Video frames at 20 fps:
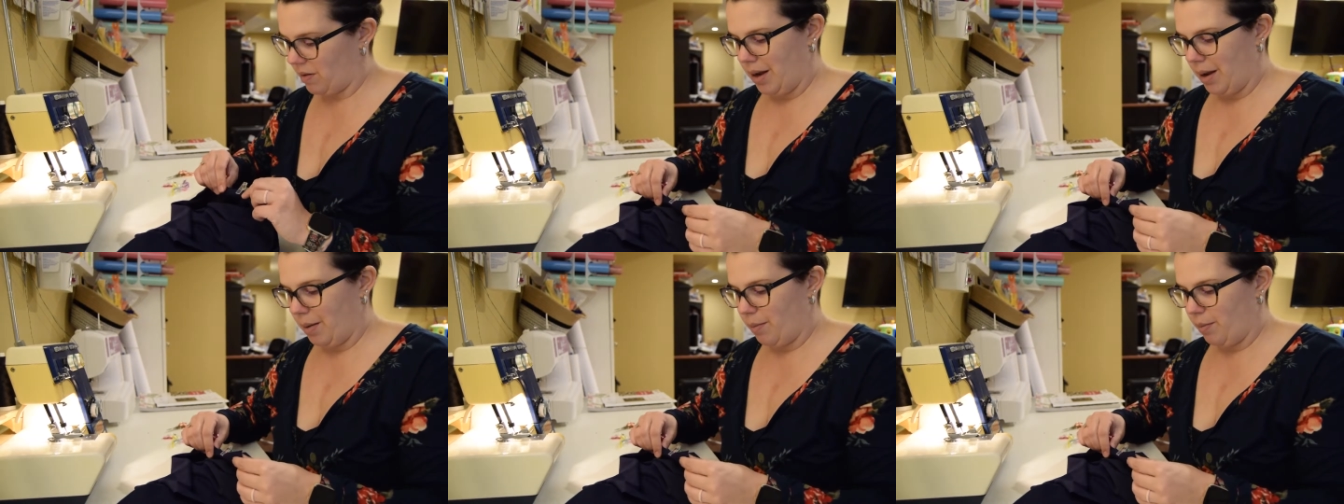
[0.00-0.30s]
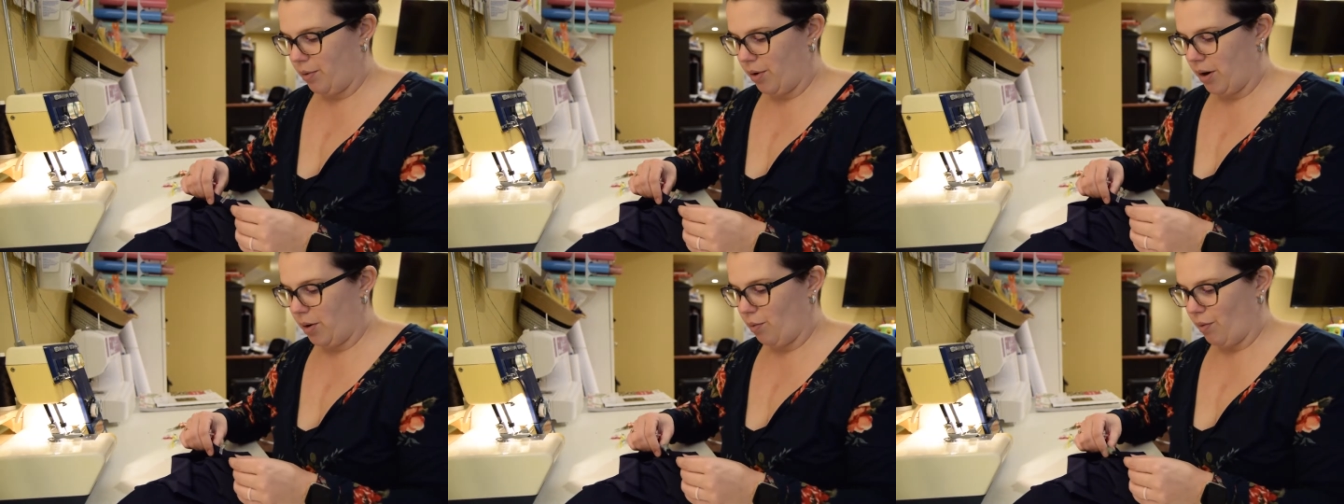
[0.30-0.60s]
I'm
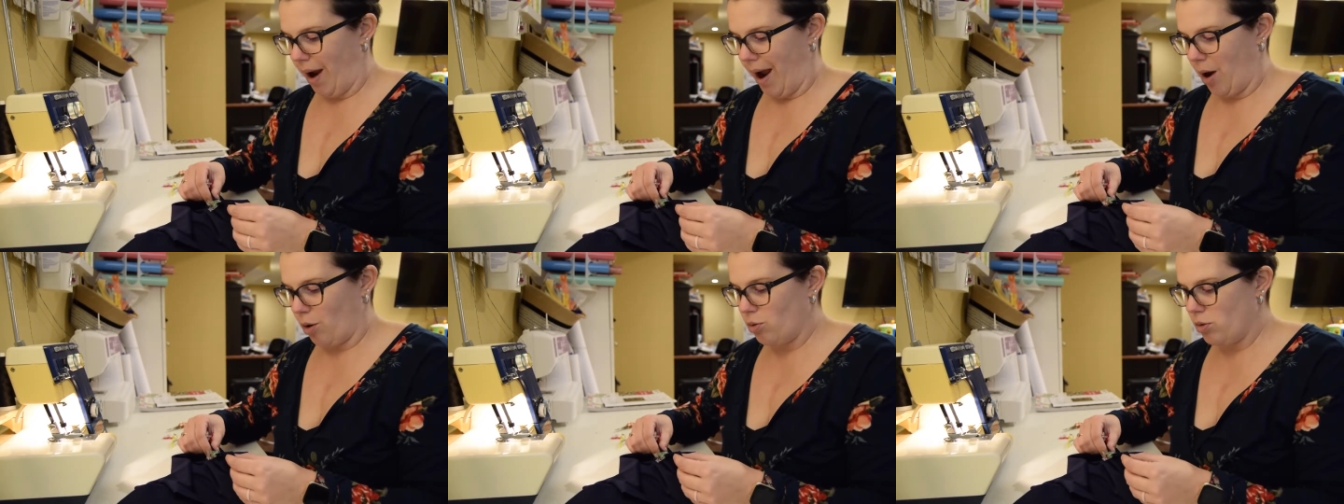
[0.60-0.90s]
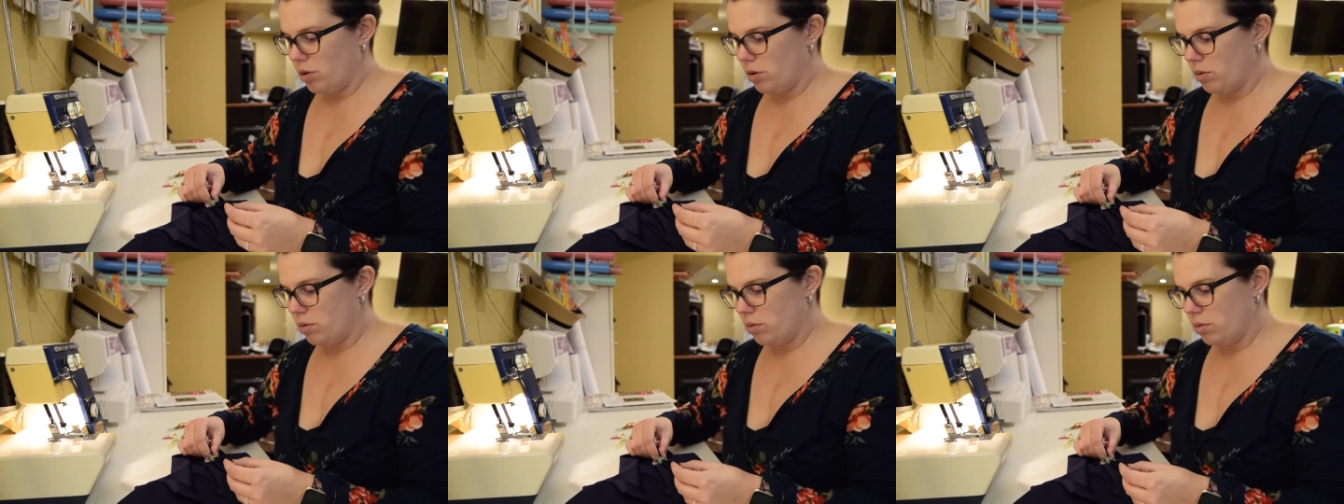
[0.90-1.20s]
pretty
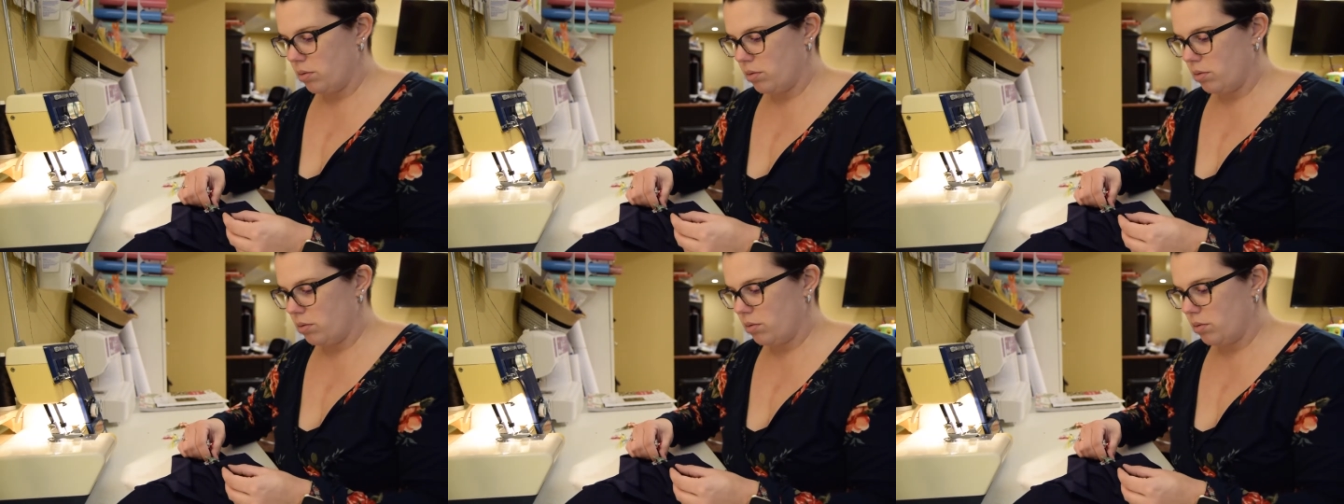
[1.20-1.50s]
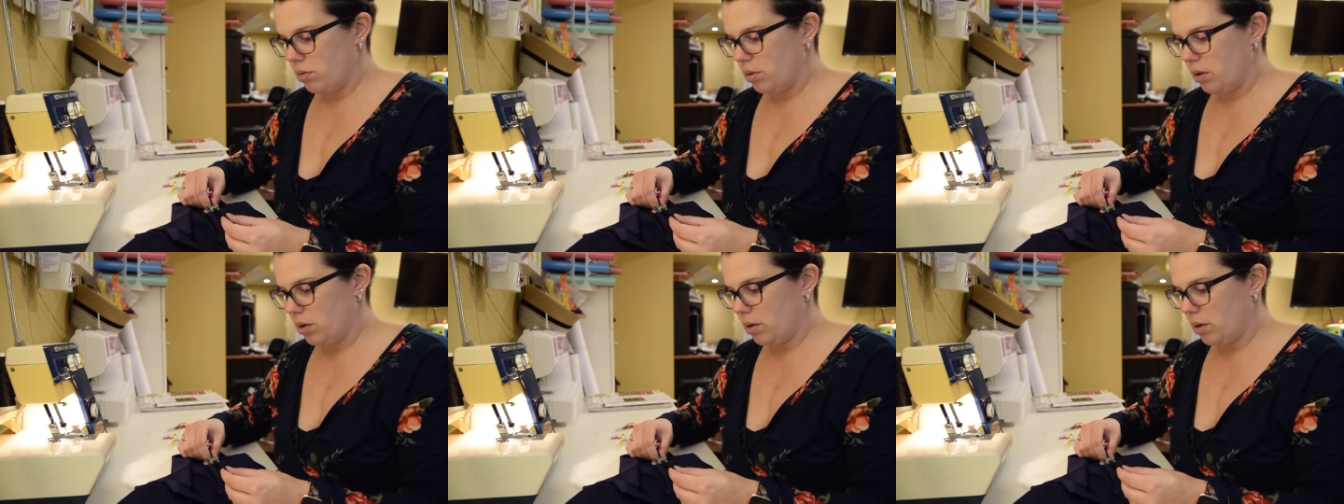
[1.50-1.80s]
round
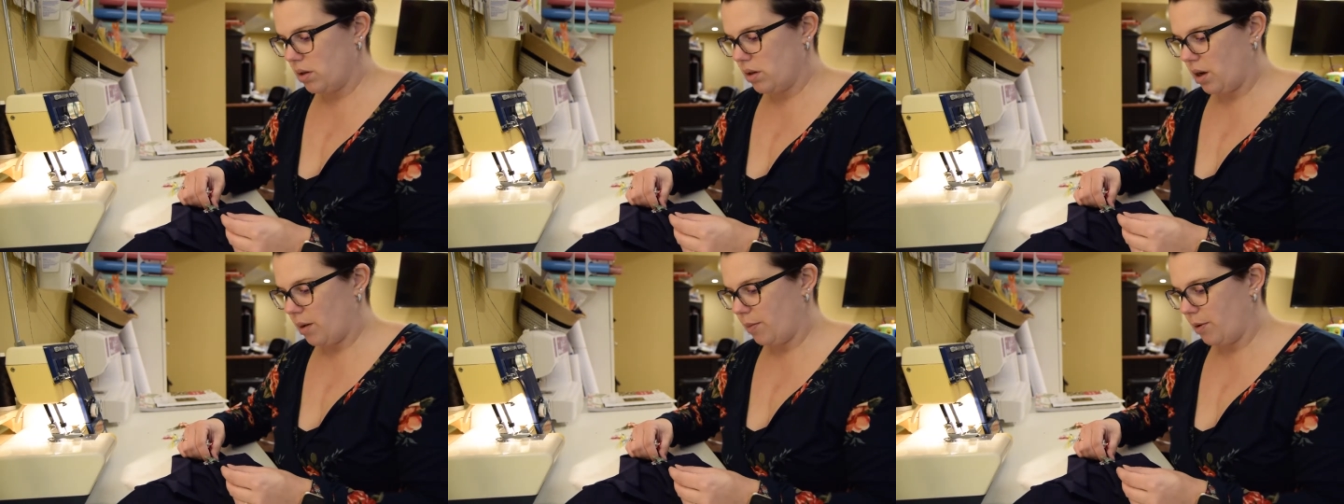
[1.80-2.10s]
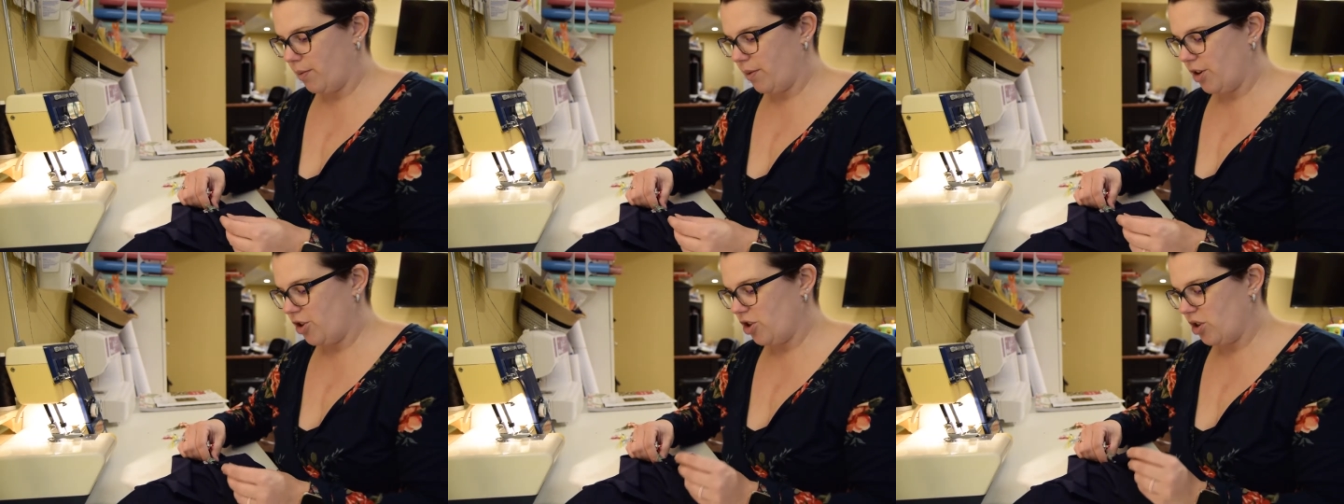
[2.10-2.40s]
in the tummy
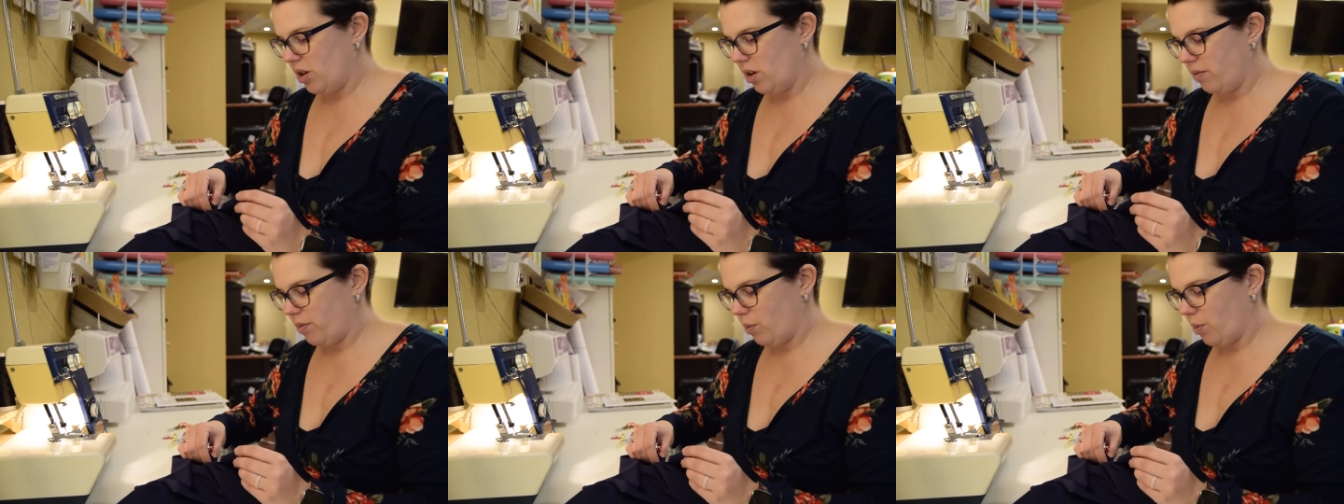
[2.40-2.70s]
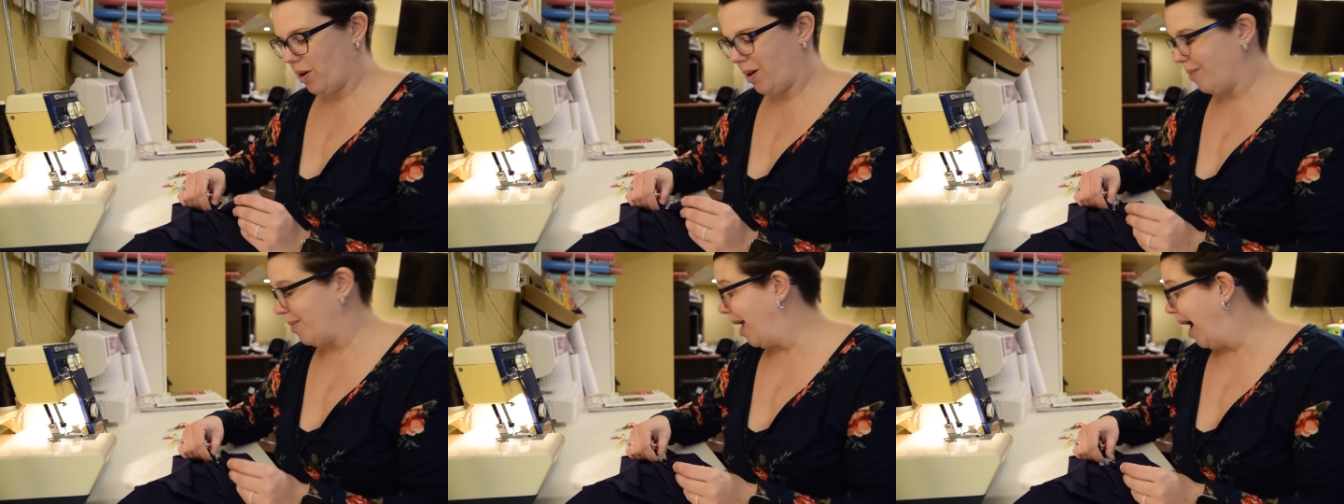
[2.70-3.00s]
region even
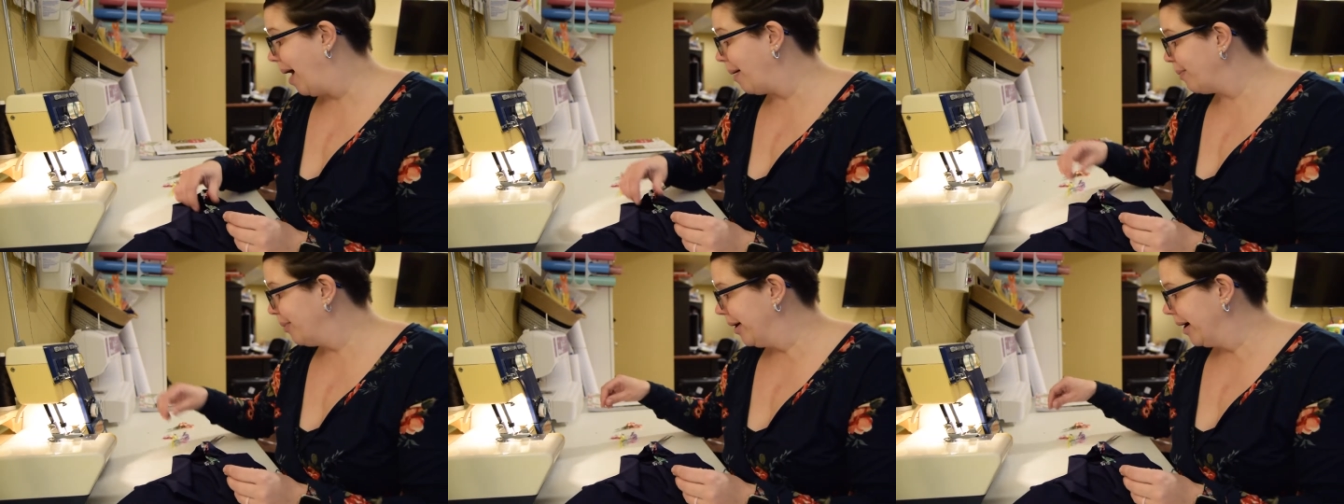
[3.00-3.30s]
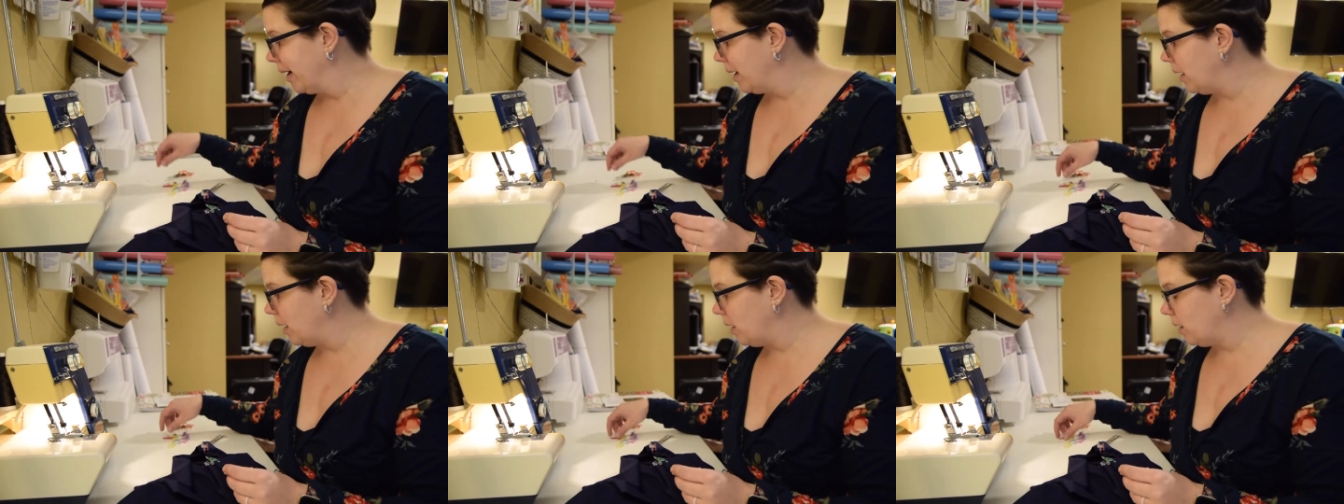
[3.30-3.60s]
when I'm not
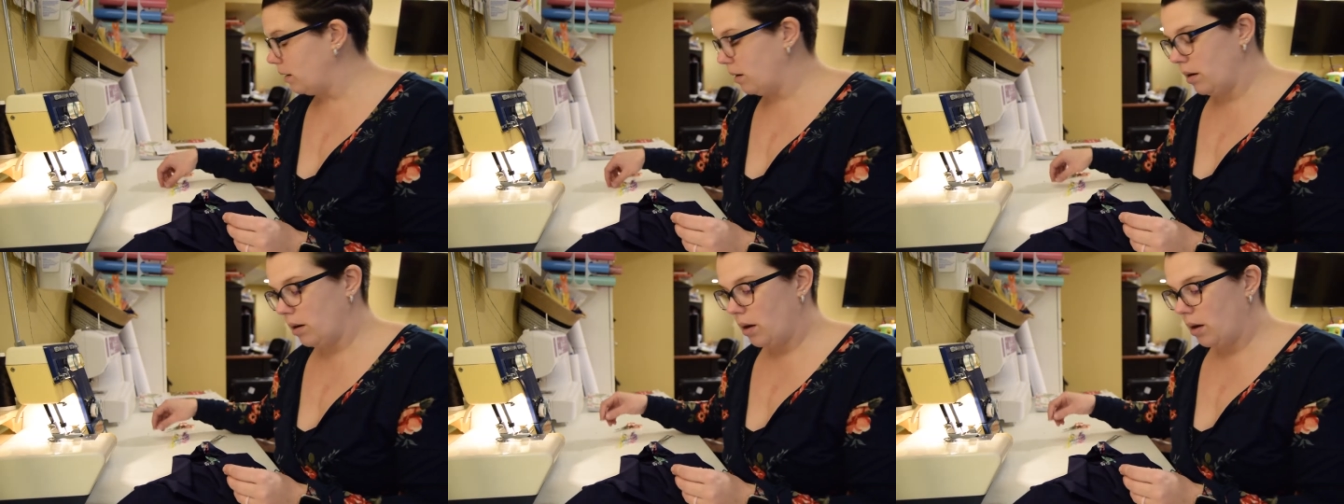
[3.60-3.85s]
pregnant.